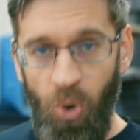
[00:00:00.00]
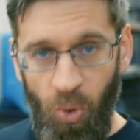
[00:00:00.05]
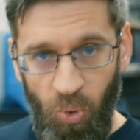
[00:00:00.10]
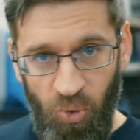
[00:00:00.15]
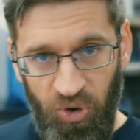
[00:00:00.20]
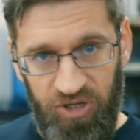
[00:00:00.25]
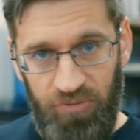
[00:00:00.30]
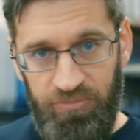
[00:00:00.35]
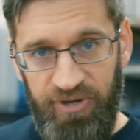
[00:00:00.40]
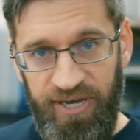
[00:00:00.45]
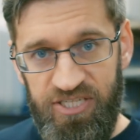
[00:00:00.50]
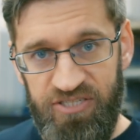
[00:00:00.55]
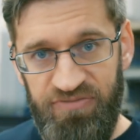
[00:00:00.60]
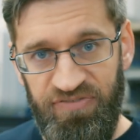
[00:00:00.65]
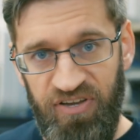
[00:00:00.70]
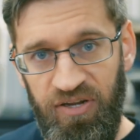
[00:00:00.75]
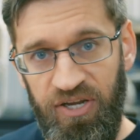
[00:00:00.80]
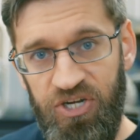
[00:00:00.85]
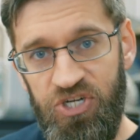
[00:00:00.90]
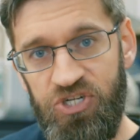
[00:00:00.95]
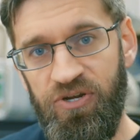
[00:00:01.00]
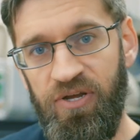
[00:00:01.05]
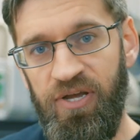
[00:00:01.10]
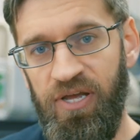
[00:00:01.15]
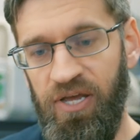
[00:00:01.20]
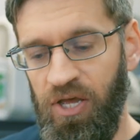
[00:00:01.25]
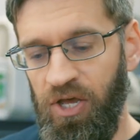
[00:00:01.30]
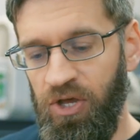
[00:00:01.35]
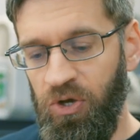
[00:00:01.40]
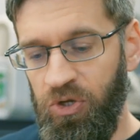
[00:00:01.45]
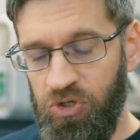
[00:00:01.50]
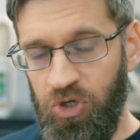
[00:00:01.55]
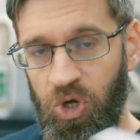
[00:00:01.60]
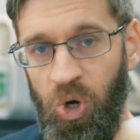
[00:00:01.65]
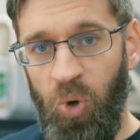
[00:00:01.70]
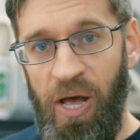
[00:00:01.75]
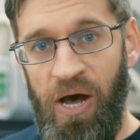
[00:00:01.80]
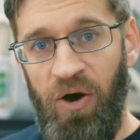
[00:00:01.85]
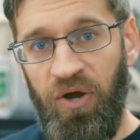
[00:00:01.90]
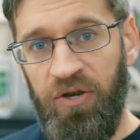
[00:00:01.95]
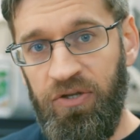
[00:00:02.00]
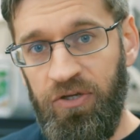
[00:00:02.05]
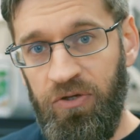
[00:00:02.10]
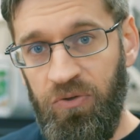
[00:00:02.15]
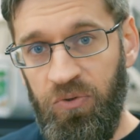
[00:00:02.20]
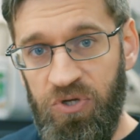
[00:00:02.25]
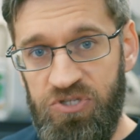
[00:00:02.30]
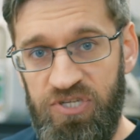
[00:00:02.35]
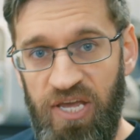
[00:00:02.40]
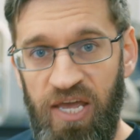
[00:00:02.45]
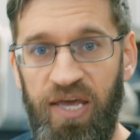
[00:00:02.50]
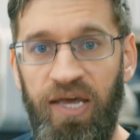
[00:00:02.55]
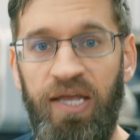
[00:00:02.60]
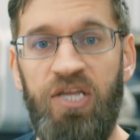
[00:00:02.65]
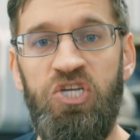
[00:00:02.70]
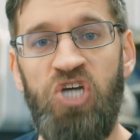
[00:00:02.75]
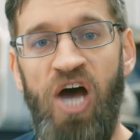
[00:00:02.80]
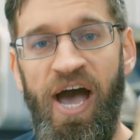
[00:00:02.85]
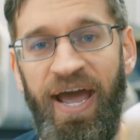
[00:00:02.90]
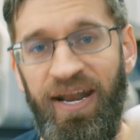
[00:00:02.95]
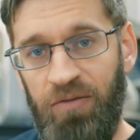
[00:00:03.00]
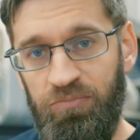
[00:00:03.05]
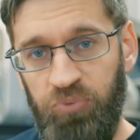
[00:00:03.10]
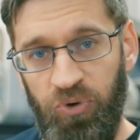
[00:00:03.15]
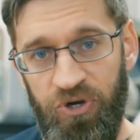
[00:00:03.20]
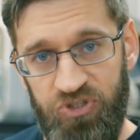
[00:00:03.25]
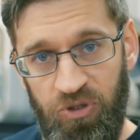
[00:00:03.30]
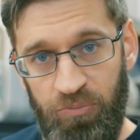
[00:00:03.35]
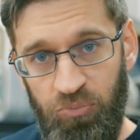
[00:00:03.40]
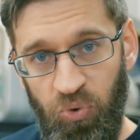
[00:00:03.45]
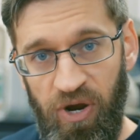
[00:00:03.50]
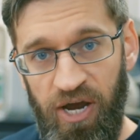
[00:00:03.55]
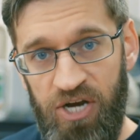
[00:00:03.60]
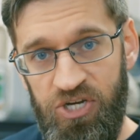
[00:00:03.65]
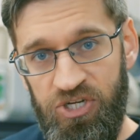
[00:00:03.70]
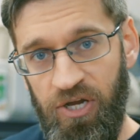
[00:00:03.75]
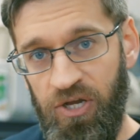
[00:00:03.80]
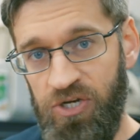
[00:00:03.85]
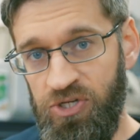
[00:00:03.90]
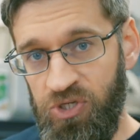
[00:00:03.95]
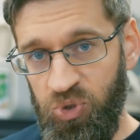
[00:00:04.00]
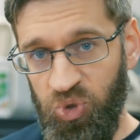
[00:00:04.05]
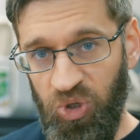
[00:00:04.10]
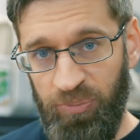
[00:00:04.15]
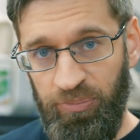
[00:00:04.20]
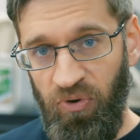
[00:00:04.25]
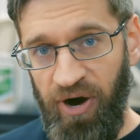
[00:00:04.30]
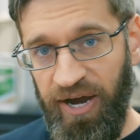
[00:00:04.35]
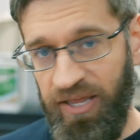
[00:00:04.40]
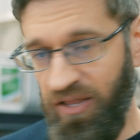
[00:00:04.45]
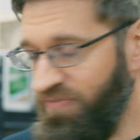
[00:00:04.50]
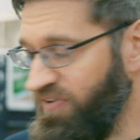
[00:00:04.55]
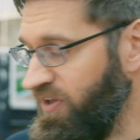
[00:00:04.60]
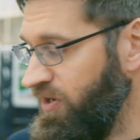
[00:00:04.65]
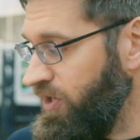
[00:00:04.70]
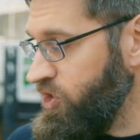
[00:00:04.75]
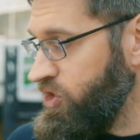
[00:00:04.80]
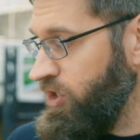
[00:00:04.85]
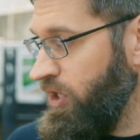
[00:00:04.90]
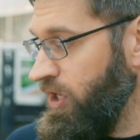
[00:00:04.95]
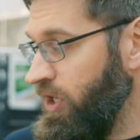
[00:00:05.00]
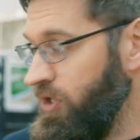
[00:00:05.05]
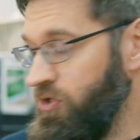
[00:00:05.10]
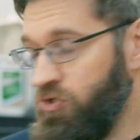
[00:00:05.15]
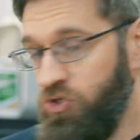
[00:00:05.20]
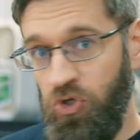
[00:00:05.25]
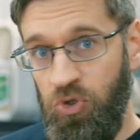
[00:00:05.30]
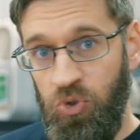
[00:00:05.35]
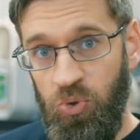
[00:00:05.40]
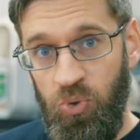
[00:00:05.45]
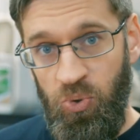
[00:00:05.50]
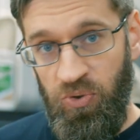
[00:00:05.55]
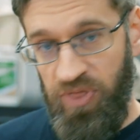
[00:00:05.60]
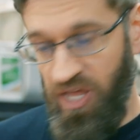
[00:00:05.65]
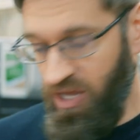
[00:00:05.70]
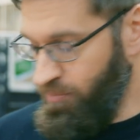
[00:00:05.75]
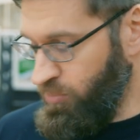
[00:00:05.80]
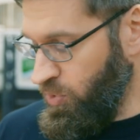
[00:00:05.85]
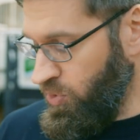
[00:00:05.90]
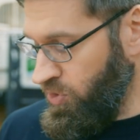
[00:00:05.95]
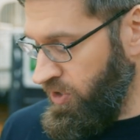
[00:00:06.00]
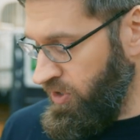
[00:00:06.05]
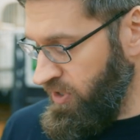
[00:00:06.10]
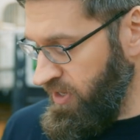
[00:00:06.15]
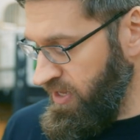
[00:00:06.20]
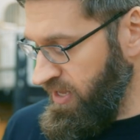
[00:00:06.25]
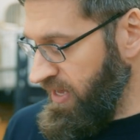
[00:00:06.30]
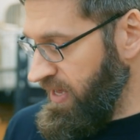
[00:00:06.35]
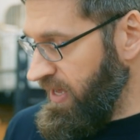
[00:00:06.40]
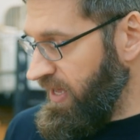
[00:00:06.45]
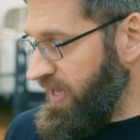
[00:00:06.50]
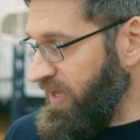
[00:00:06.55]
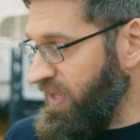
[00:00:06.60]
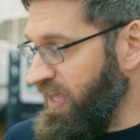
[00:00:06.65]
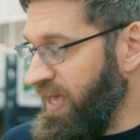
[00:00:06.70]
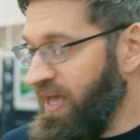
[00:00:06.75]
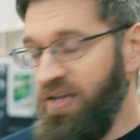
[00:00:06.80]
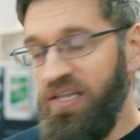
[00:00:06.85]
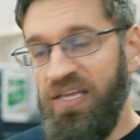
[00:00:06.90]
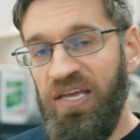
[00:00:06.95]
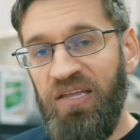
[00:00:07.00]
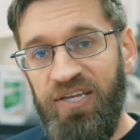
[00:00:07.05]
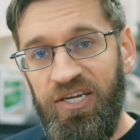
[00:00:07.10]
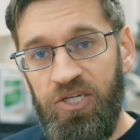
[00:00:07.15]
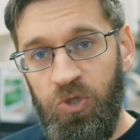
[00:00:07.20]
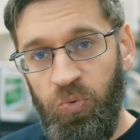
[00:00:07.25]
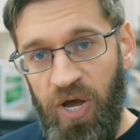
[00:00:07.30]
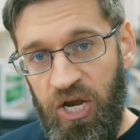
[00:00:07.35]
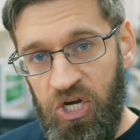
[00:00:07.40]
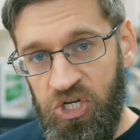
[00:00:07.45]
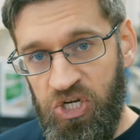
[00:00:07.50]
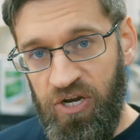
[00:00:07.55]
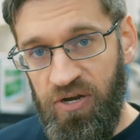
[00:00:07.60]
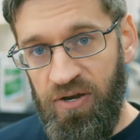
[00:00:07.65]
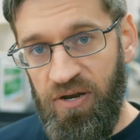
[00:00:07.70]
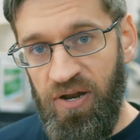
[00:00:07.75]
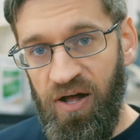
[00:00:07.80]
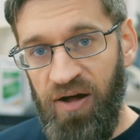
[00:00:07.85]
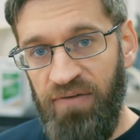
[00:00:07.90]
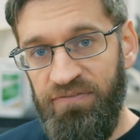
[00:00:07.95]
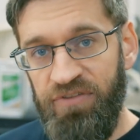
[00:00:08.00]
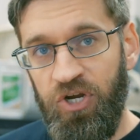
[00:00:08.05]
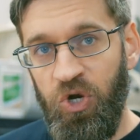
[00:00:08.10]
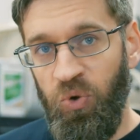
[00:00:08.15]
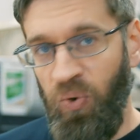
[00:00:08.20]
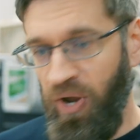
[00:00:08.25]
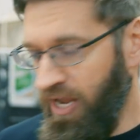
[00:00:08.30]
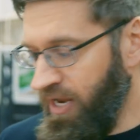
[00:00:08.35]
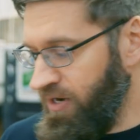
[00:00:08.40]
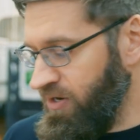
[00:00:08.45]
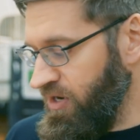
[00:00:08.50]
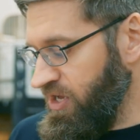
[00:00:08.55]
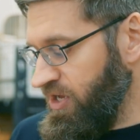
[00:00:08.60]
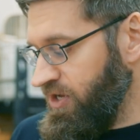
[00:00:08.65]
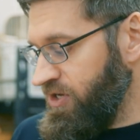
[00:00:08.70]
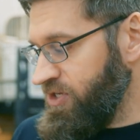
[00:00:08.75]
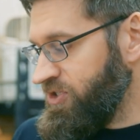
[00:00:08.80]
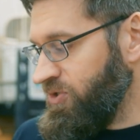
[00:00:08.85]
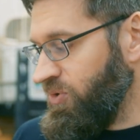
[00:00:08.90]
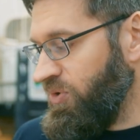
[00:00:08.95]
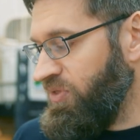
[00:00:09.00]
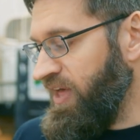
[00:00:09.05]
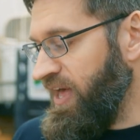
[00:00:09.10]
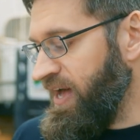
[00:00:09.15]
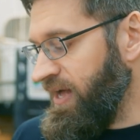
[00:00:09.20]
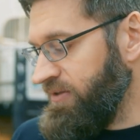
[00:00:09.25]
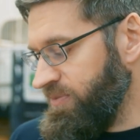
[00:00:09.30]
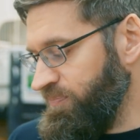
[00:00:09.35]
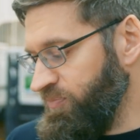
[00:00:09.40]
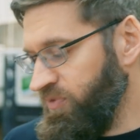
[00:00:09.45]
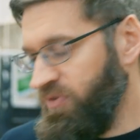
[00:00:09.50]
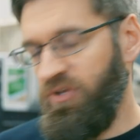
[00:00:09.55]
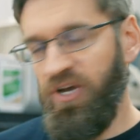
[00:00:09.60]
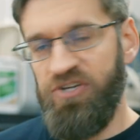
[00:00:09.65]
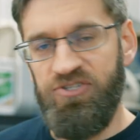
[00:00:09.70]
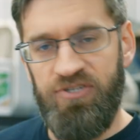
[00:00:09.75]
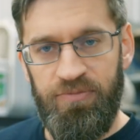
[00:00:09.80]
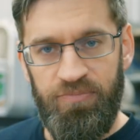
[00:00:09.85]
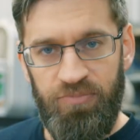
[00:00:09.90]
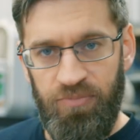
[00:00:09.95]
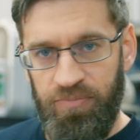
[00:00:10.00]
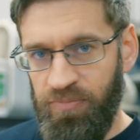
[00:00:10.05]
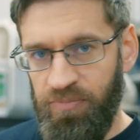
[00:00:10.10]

oil-based finish, you go out and use a China bristle brush to apply the finish to that board. Again, any direction of the grain so that it doesn't